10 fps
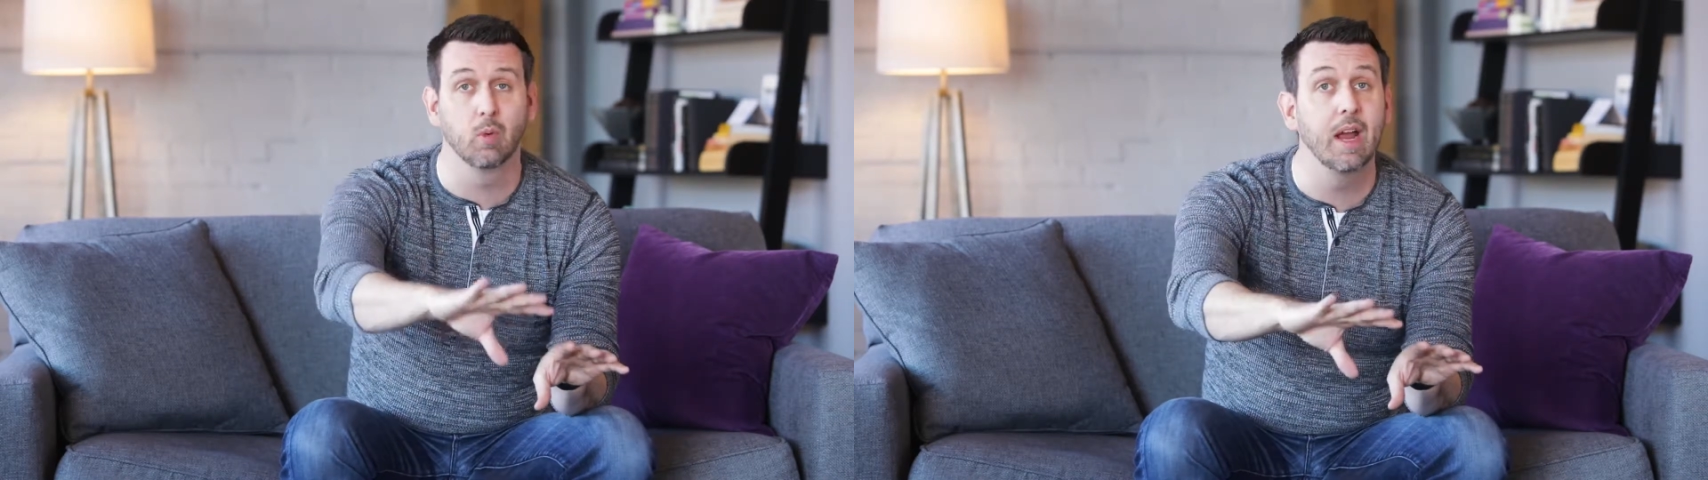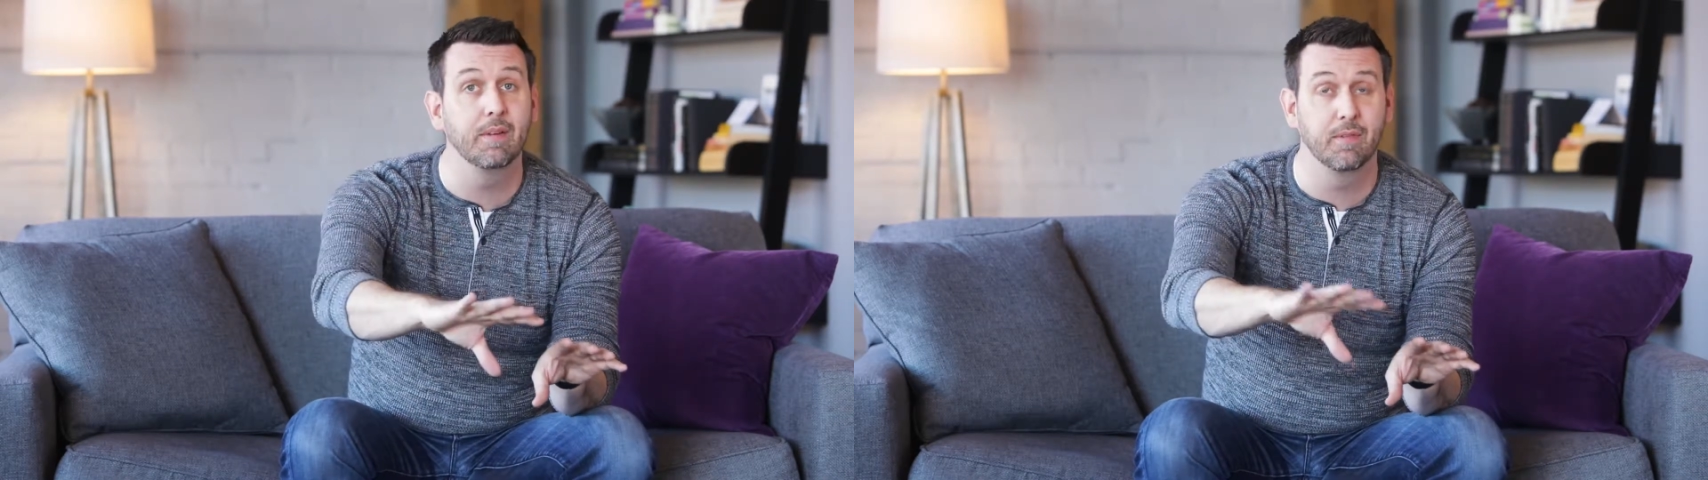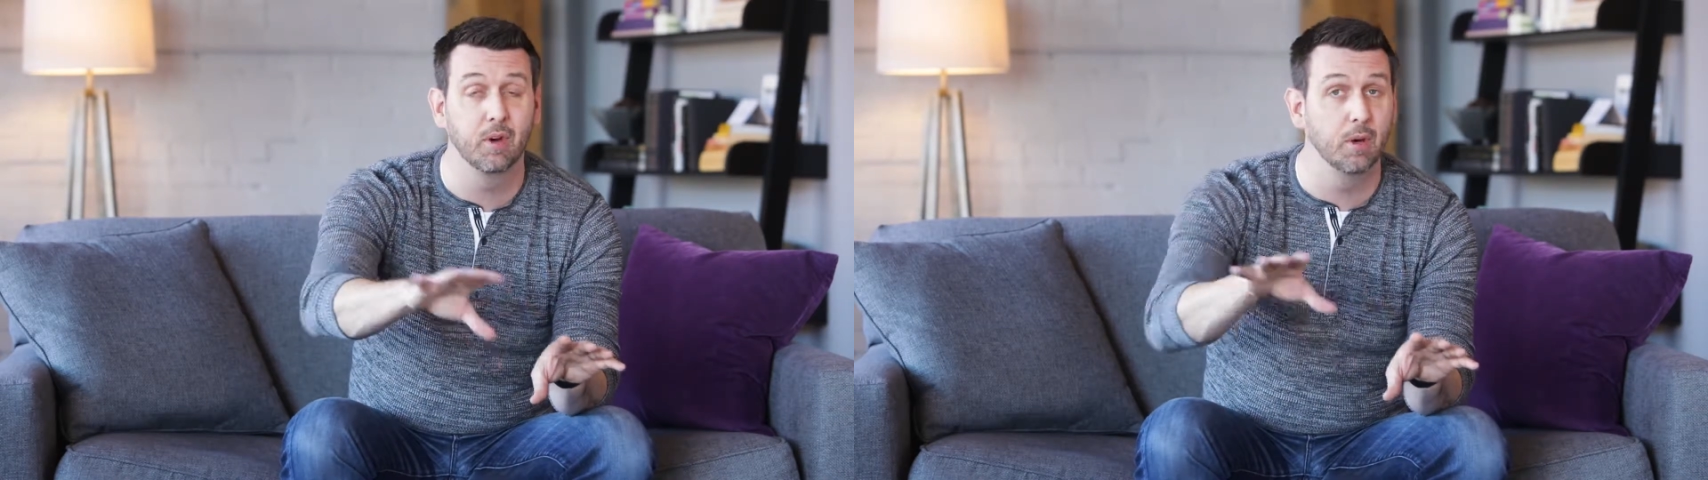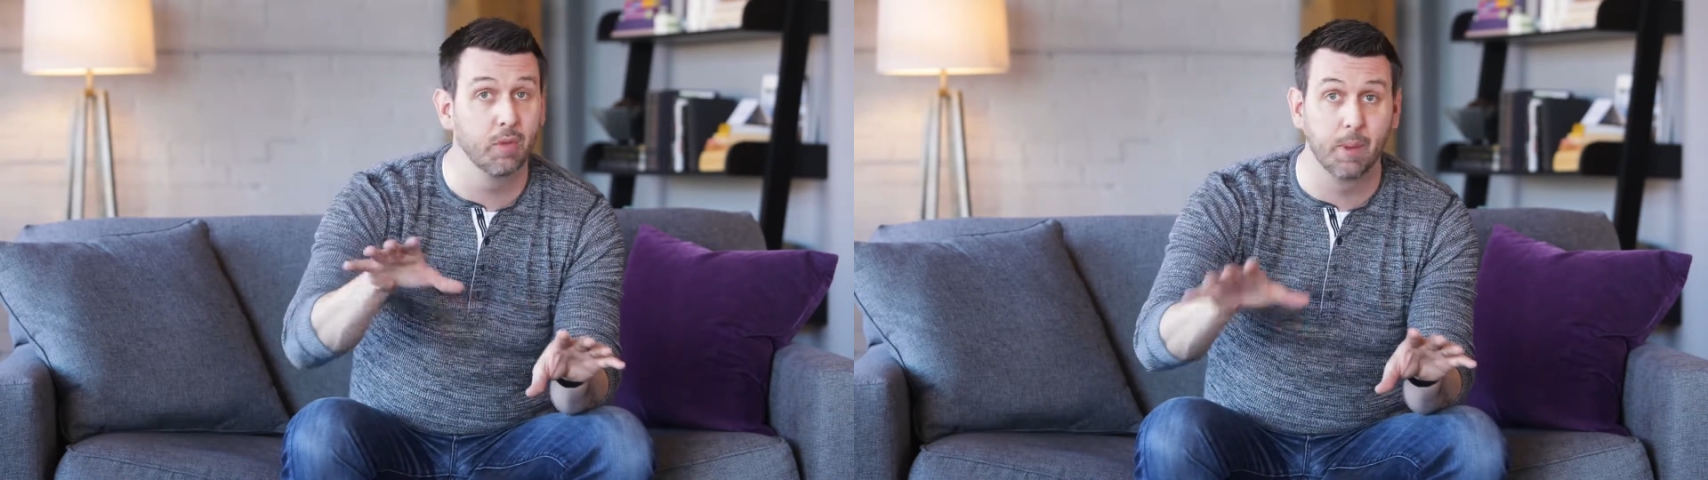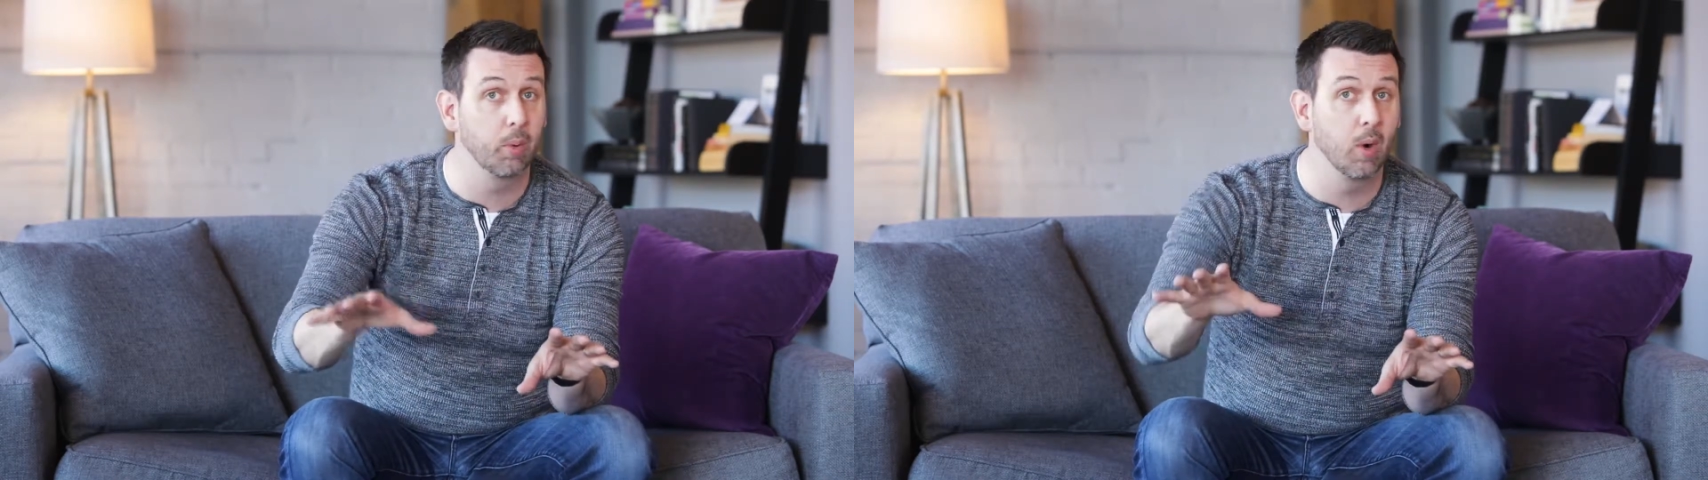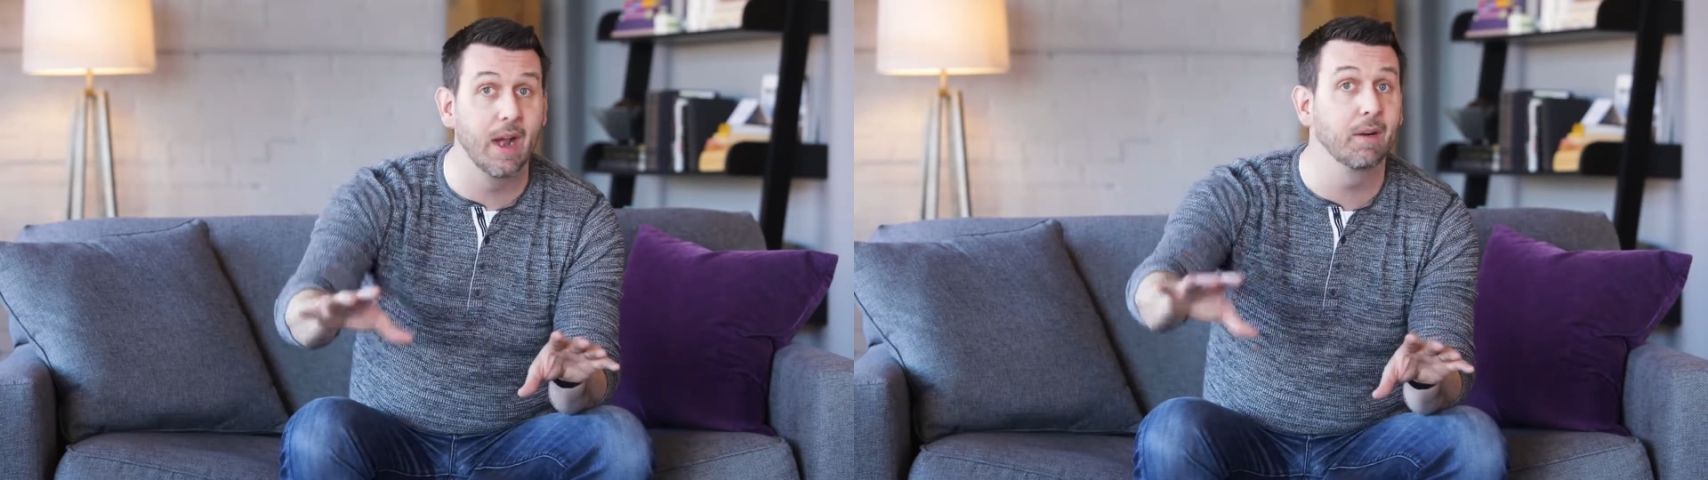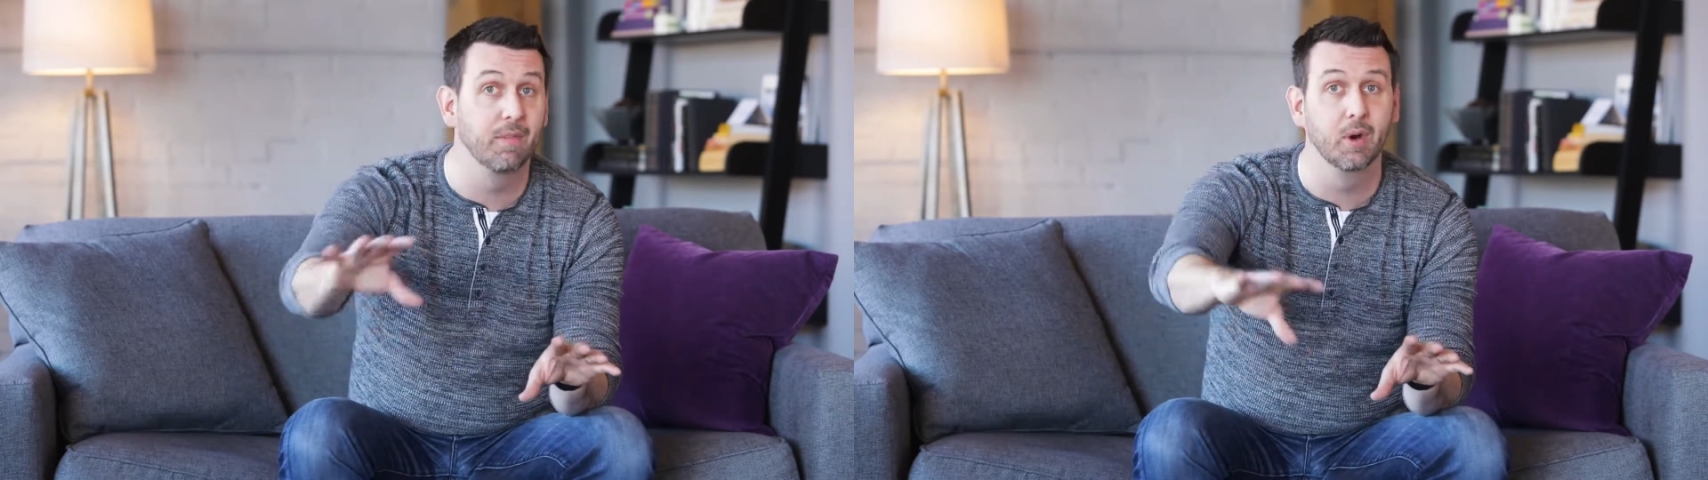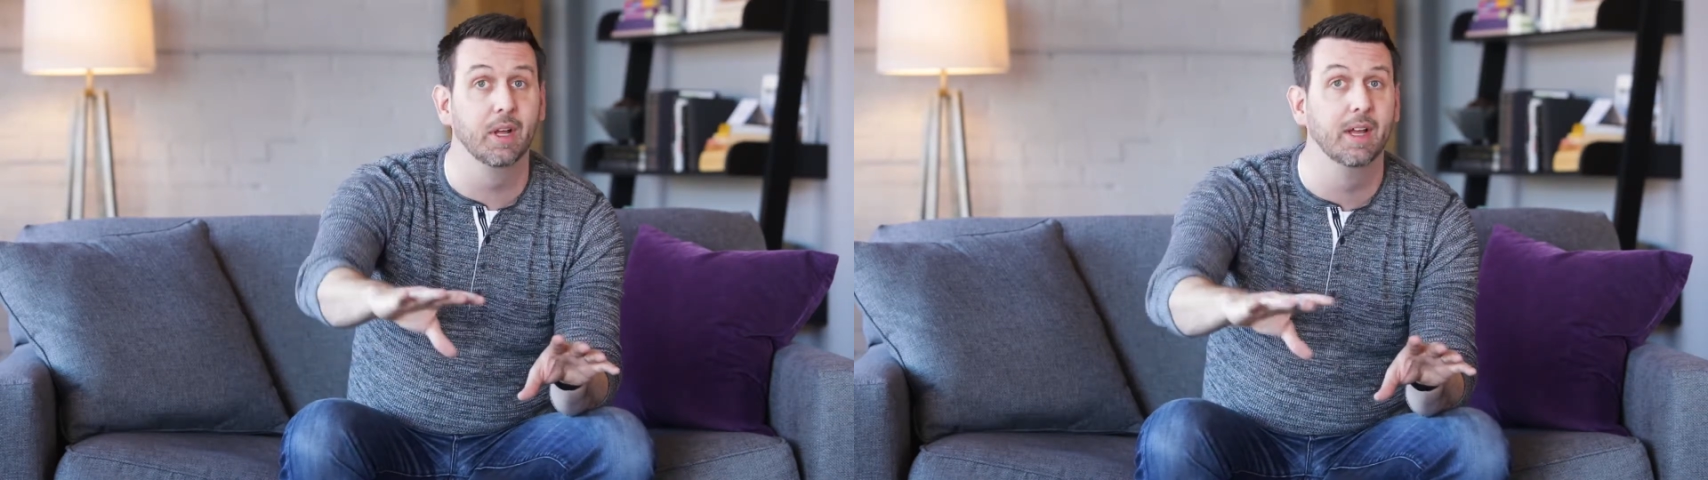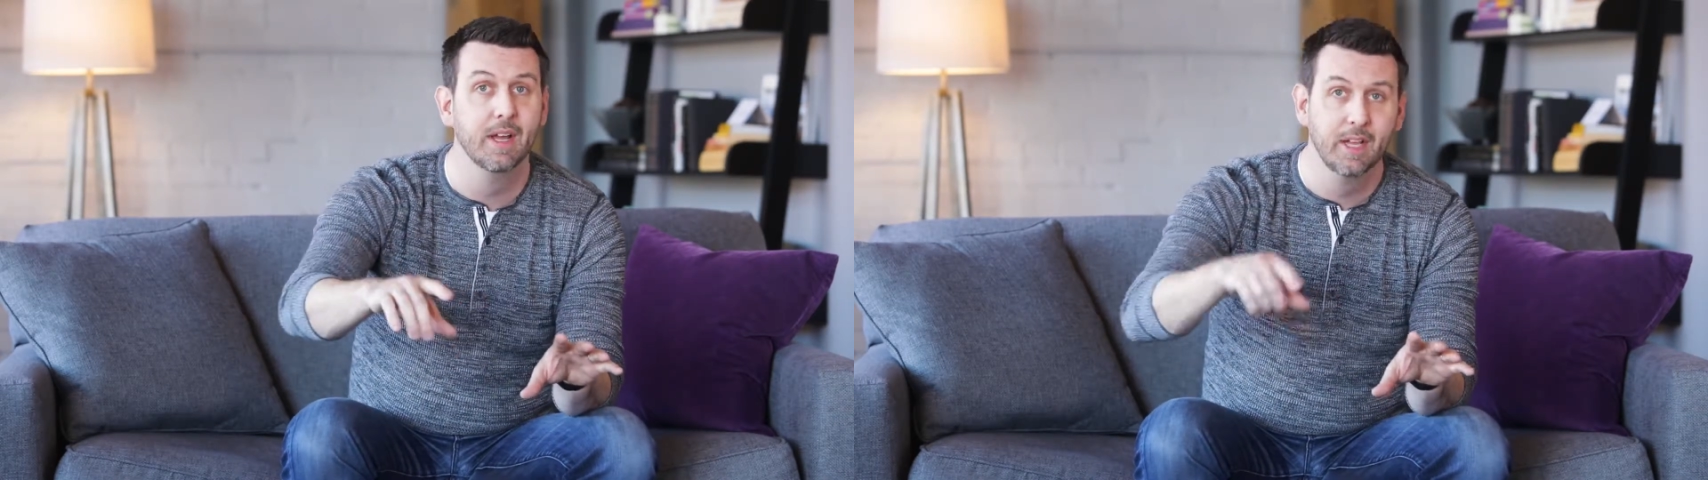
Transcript: right foot, with the prayer foot,